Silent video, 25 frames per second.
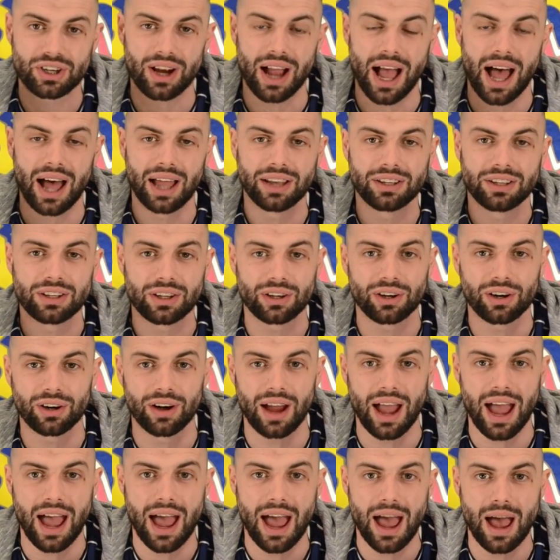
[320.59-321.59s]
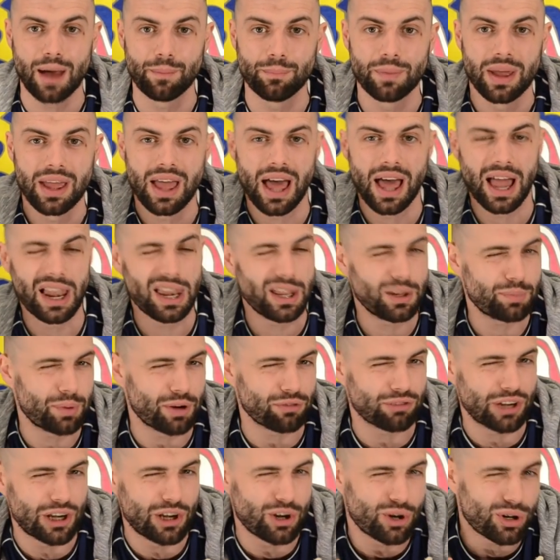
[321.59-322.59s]
and you're a little bit
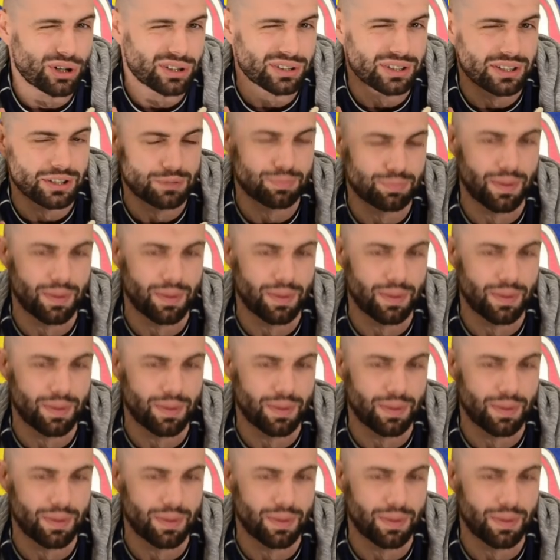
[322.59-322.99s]
reluctant,